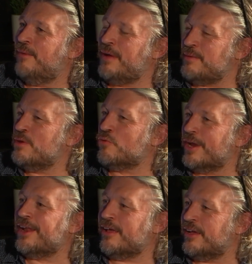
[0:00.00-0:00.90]
made me
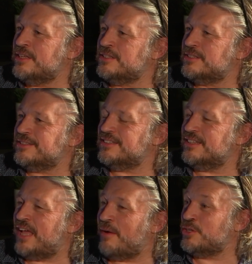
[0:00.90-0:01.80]
realize
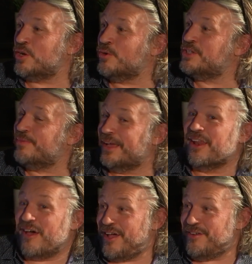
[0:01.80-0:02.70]
how much I wanted to be
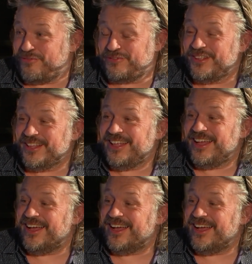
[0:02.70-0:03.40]
alive,